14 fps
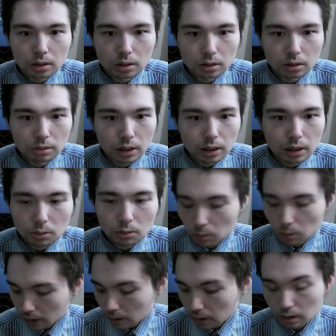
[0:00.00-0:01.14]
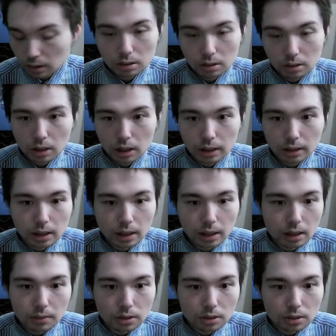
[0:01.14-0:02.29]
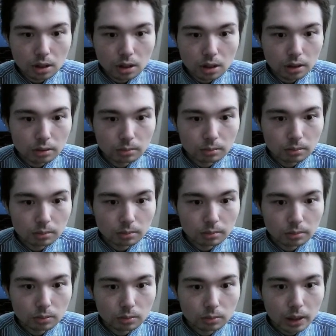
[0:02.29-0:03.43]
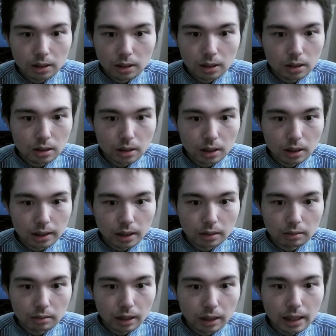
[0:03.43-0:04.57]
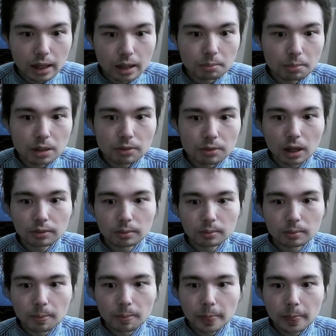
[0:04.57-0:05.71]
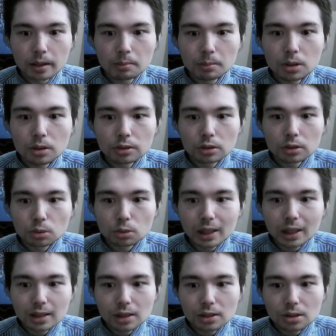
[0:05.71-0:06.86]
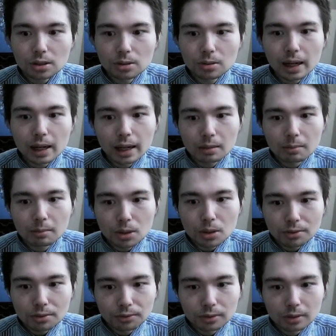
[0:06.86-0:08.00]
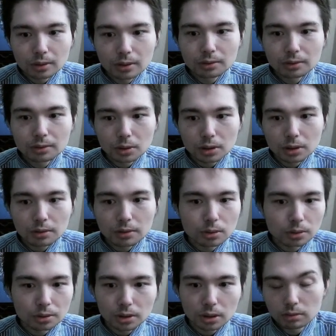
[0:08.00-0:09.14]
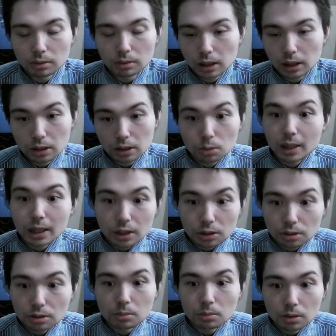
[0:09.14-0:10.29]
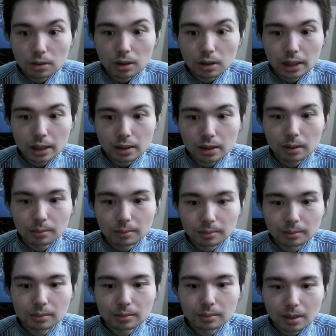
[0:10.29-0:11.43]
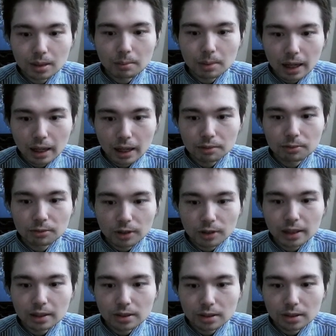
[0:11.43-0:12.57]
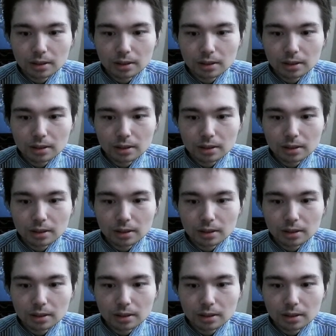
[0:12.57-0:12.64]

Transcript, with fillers: this idea even start? When did this idea? Right here, b5. Move 22 and move 44, so really 22 moves later, black plays